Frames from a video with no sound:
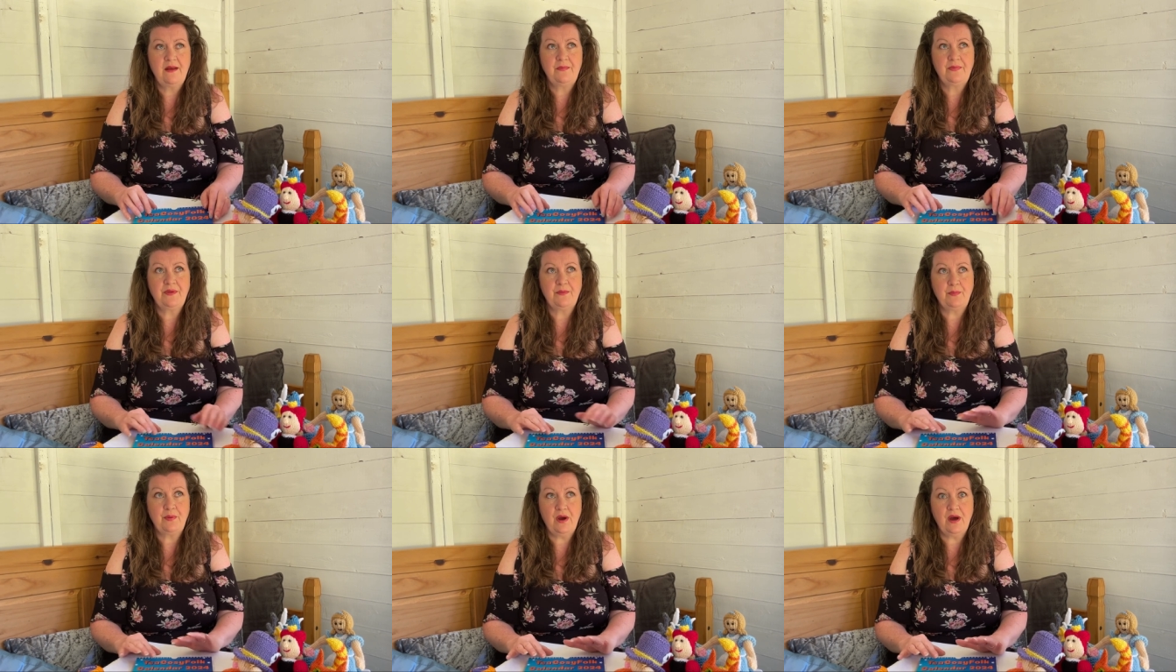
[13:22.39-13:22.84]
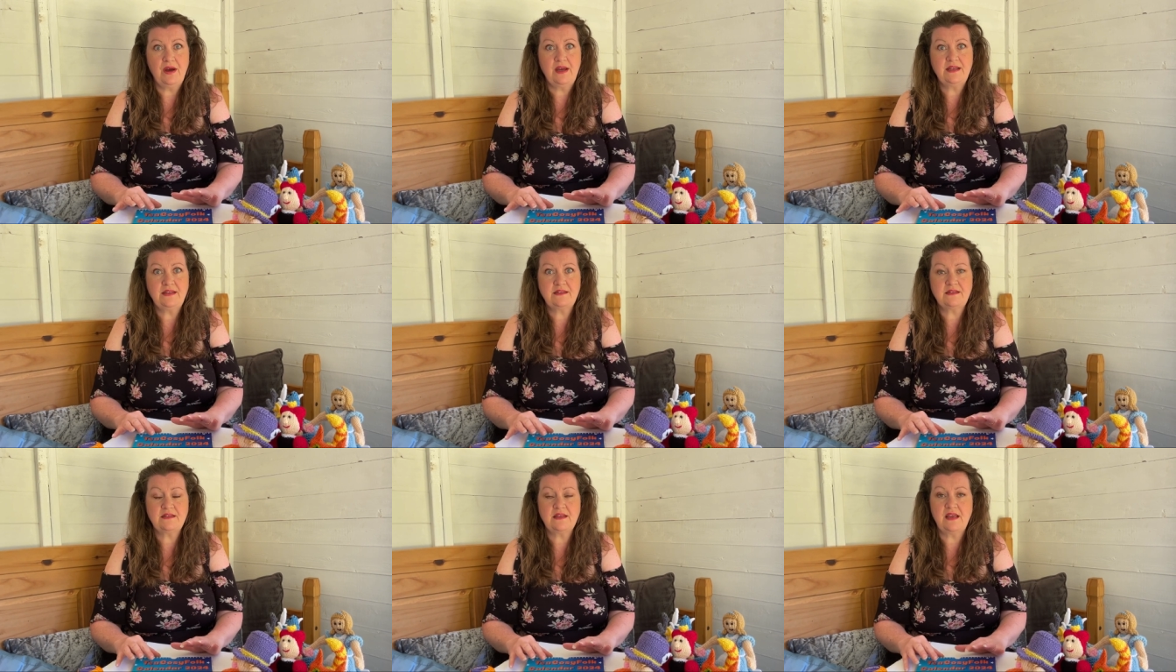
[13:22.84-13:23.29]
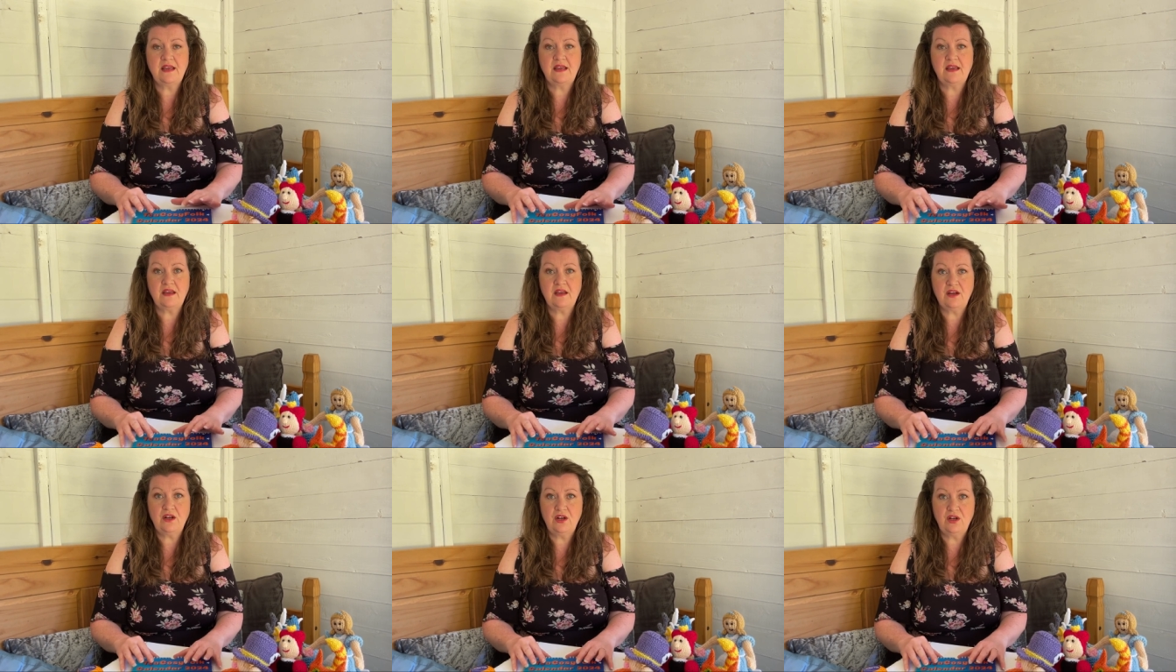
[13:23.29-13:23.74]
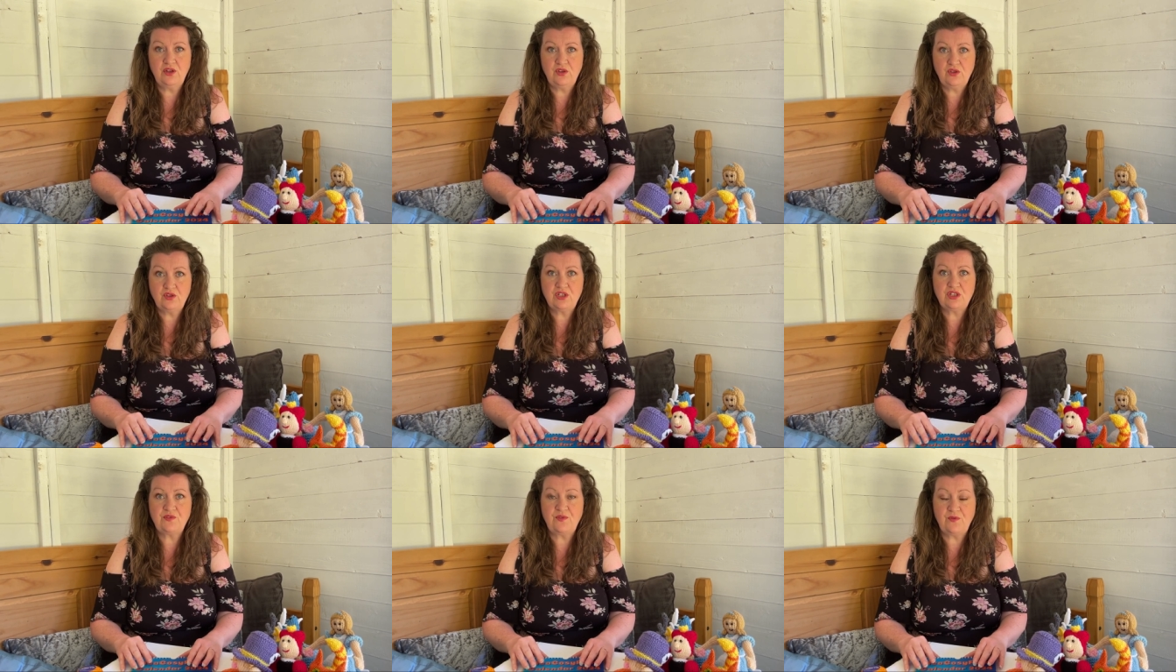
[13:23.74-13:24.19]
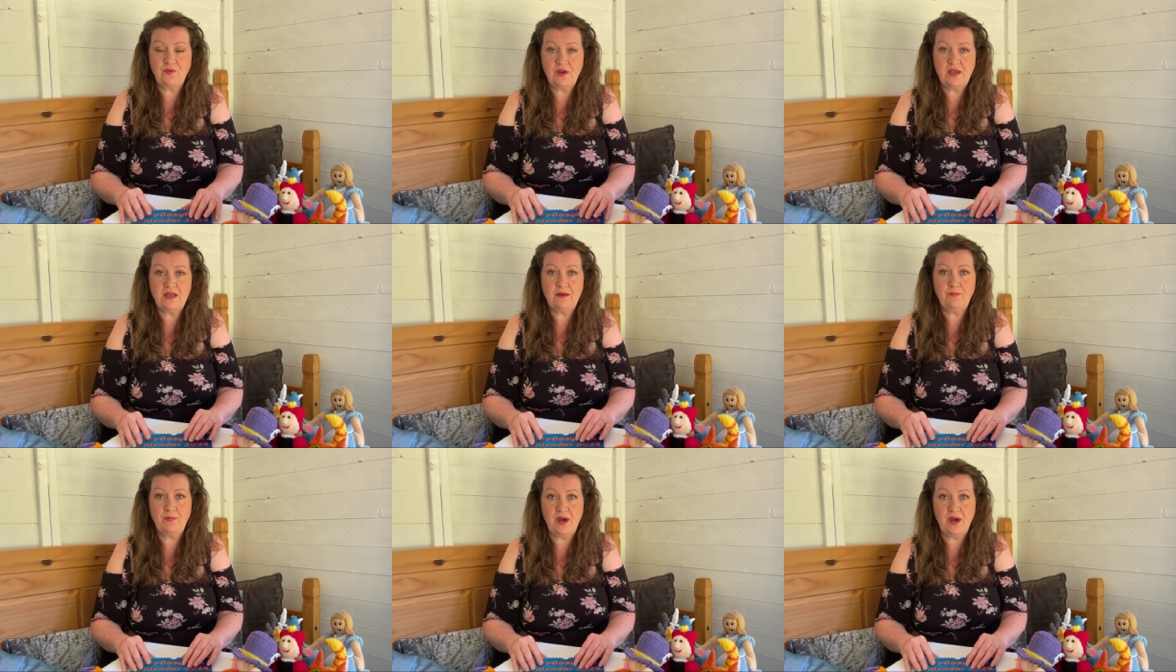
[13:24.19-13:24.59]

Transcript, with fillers: the price includes free